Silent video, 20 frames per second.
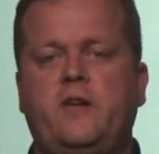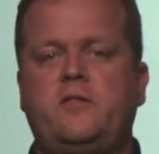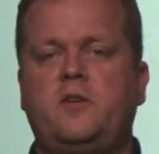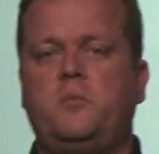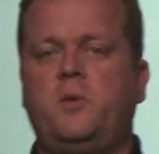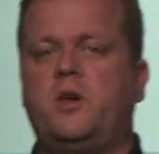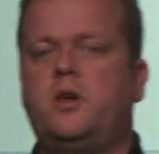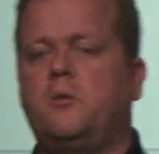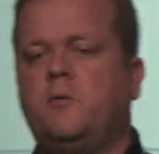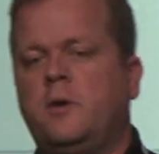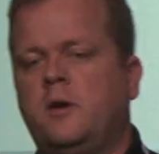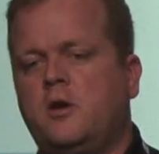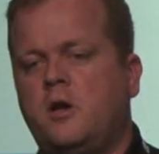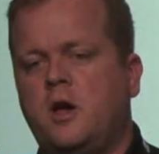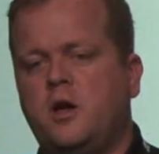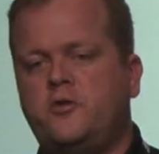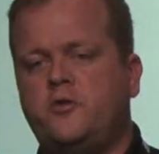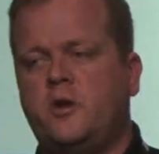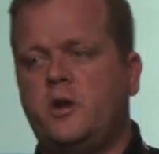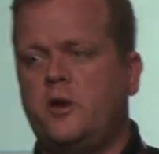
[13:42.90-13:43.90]
can be uh,
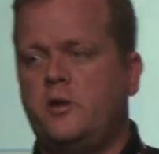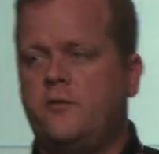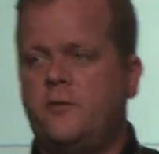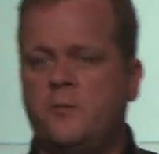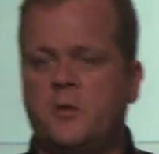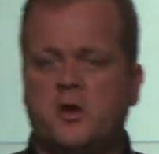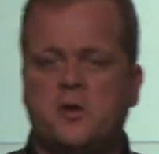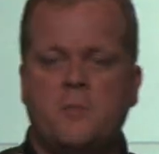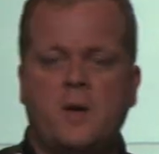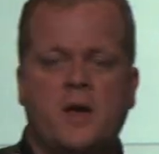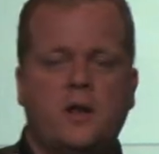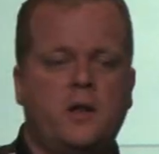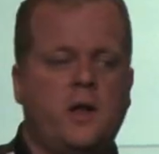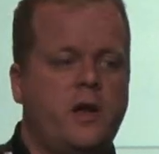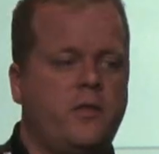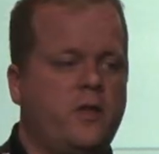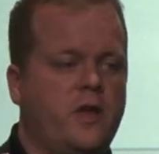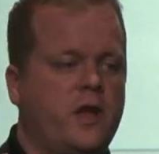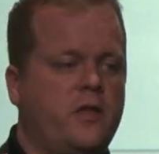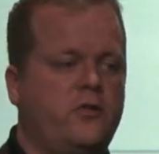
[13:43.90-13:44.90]
triggered from the command
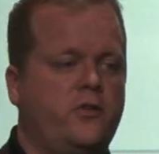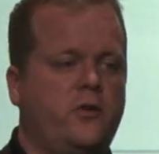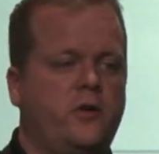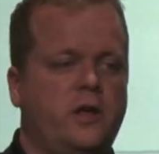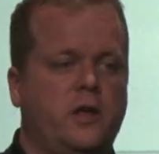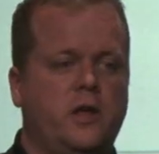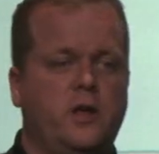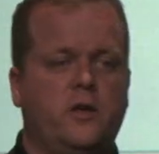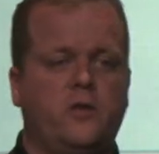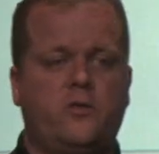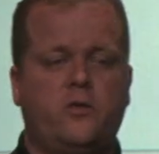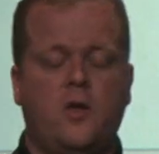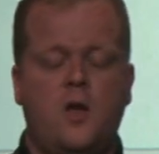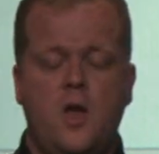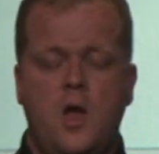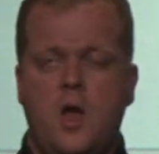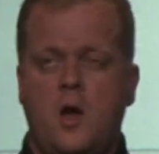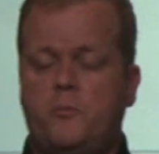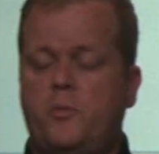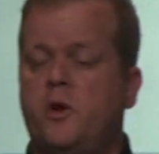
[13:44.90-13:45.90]
line. The answer is
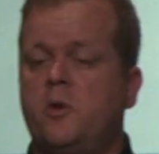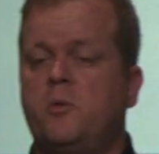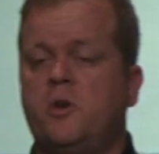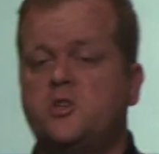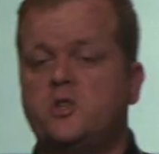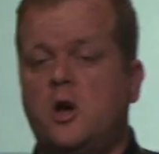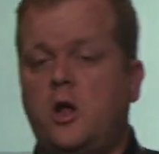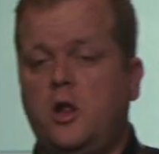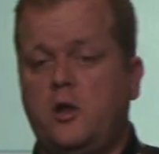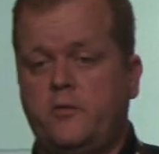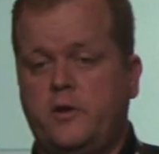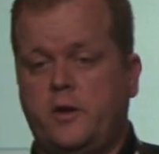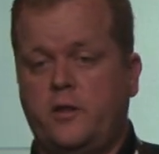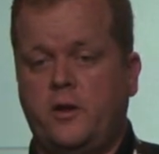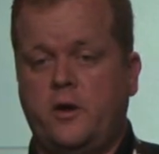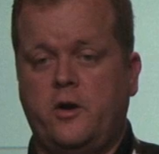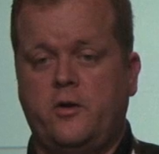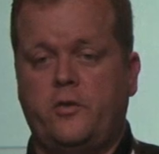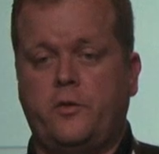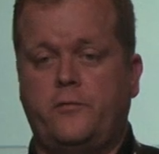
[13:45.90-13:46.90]
pretty much all of it.
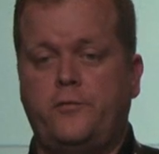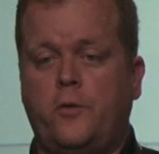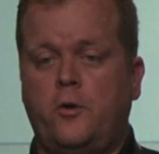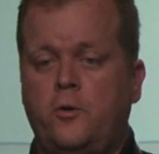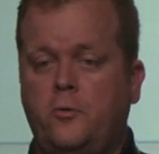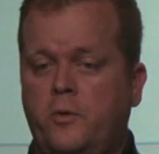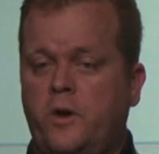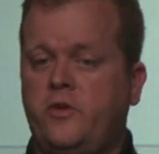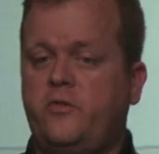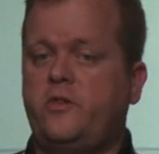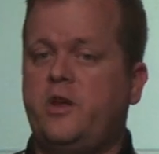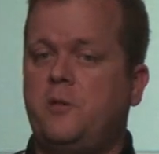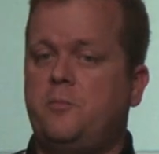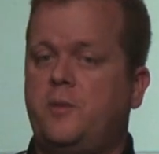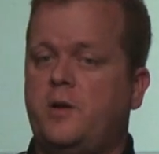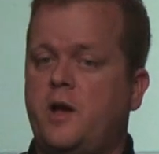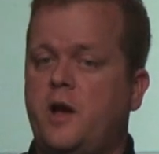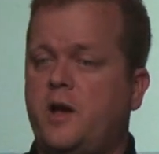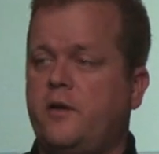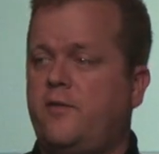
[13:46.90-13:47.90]
There is a full REST
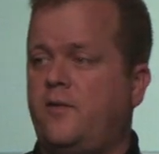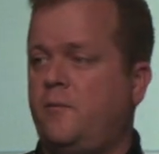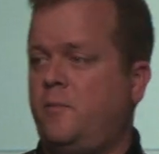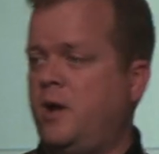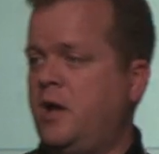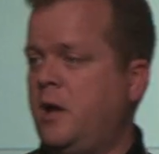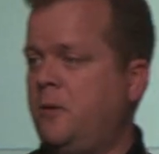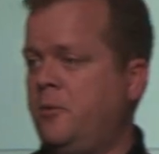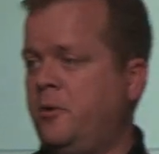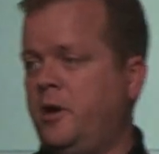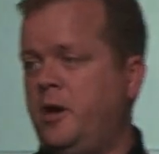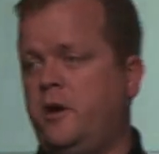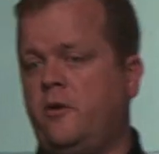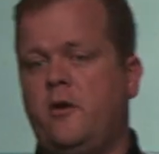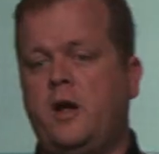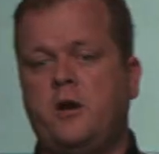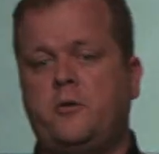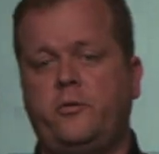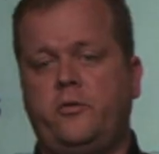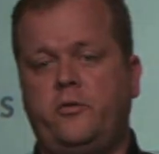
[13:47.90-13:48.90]
API for being able to
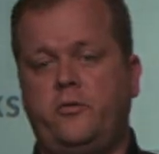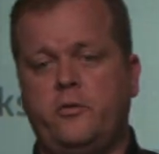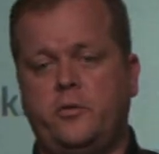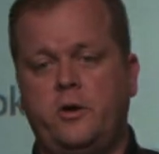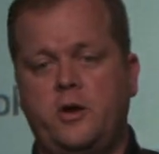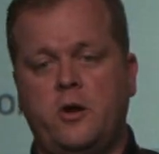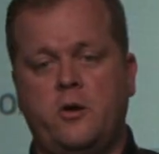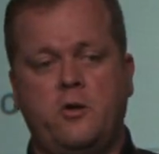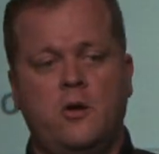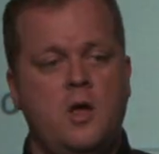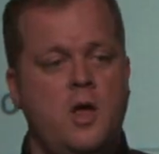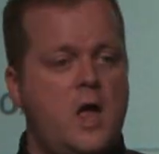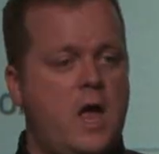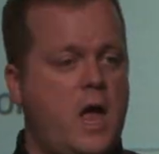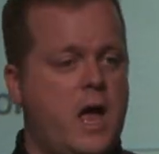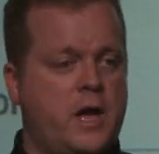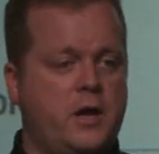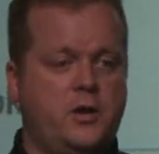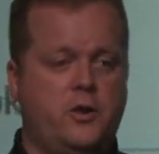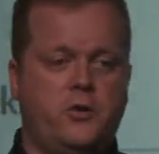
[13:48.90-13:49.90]
interact with Studio,
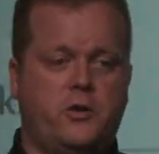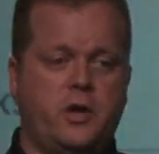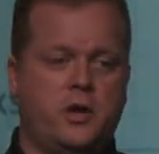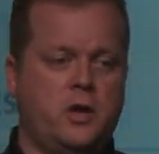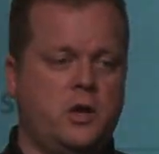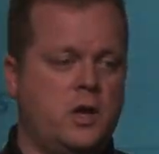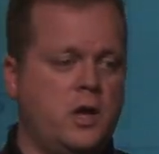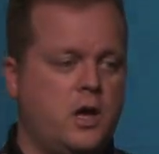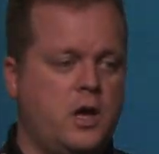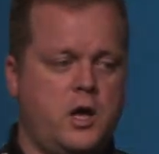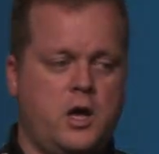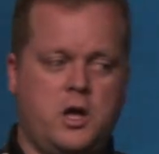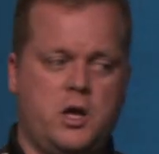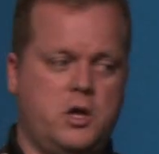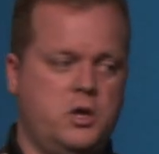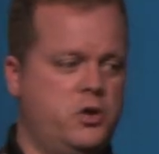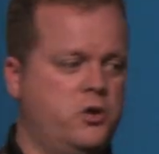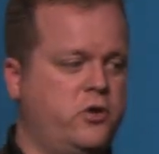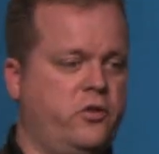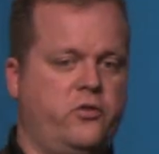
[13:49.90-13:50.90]
and you can, uh,
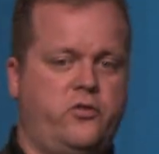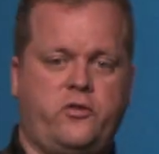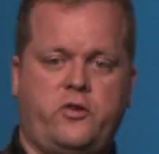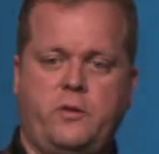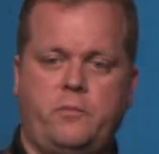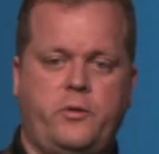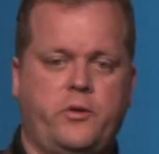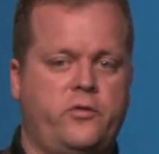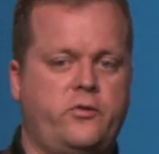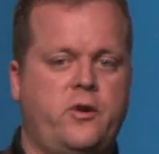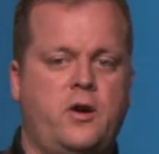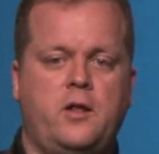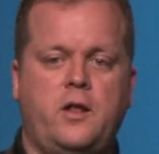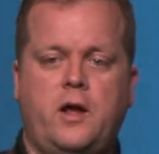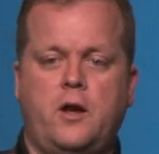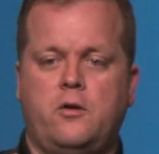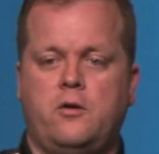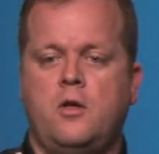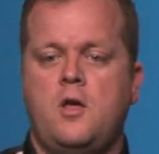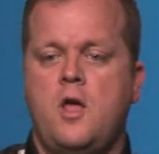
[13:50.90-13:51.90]
you can script this all
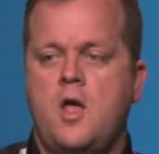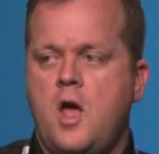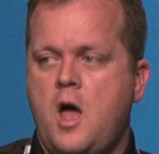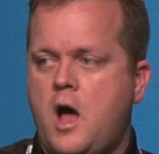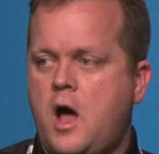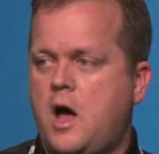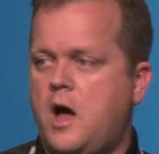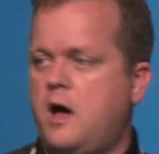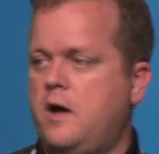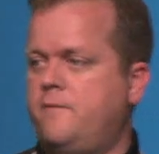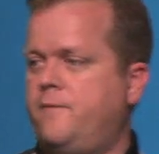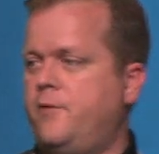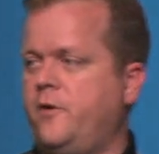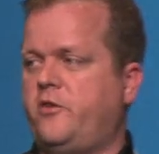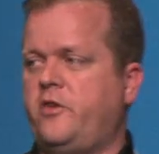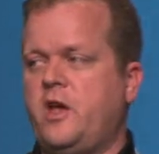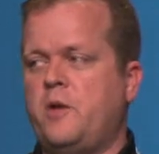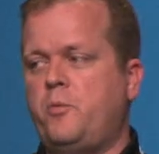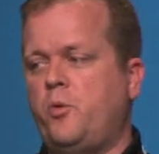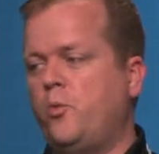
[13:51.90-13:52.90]
out. Uh, for
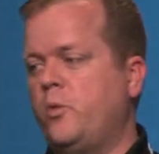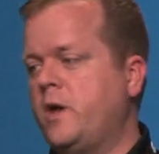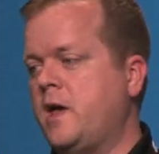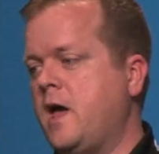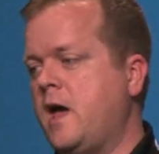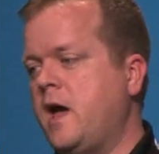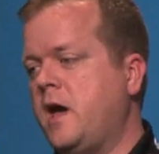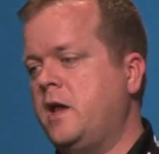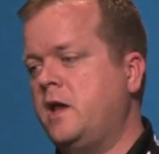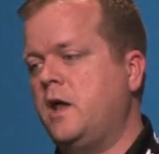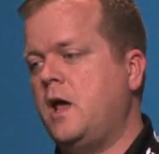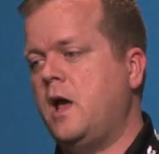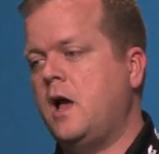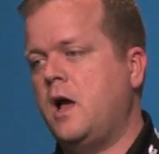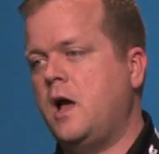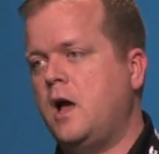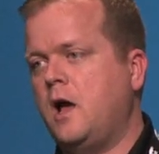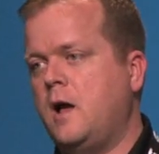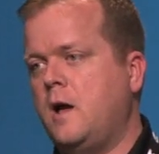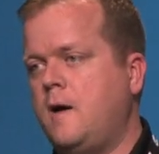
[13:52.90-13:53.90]
example, we had
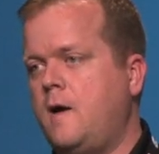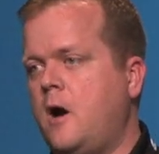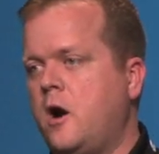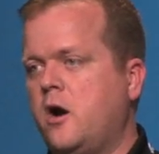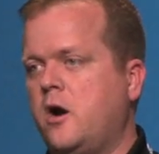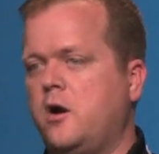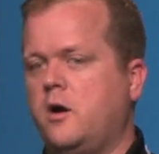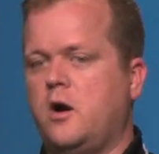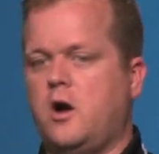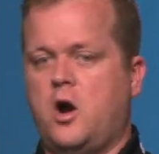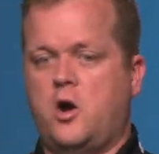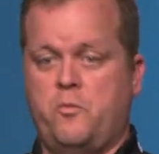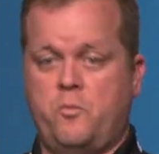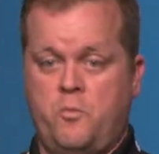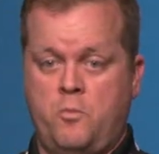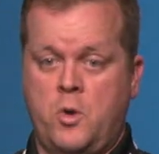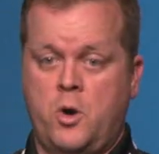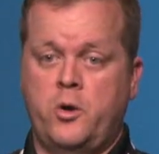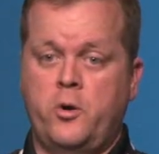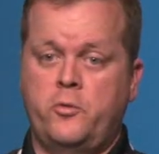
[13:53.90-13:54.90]
uh, our, our
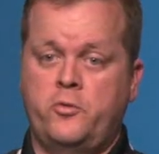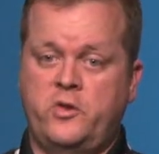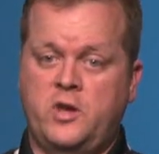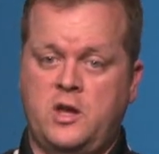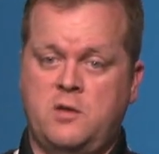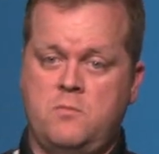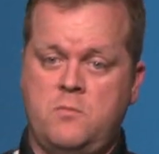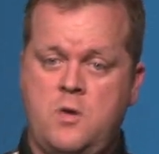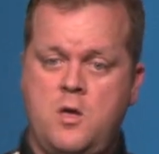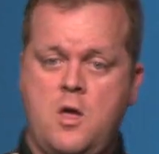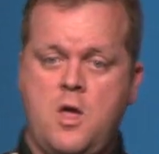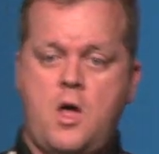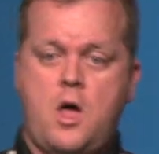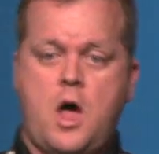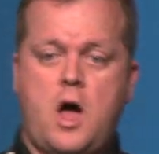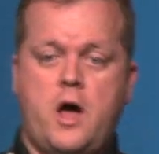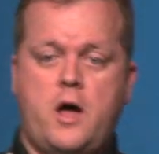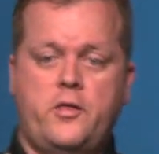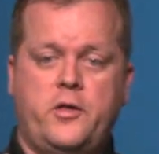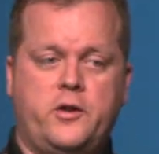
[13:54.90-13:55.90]
Mono team
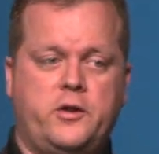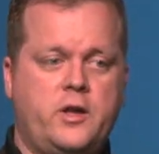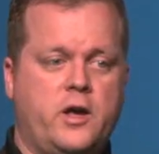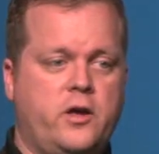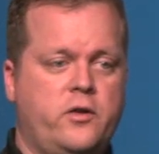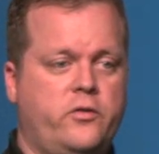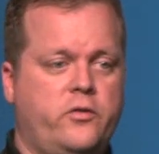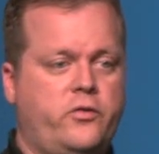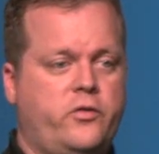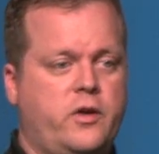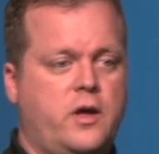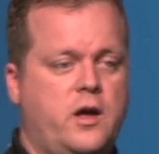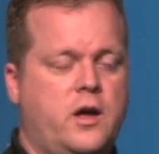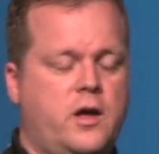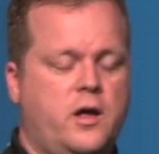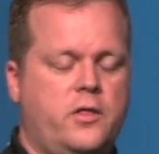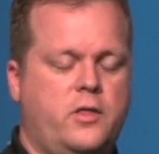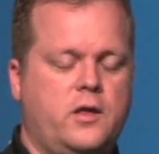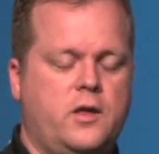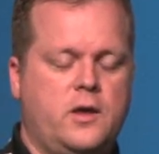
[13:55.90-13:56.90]
uh, that does uh,
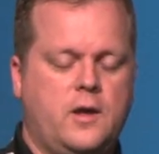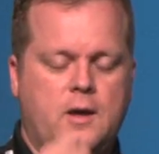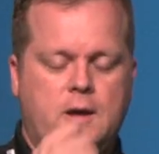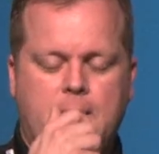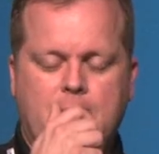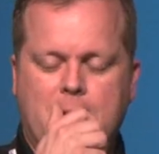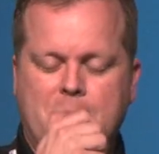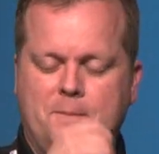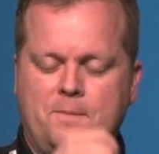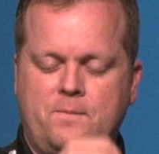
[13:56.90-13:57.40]
the, um,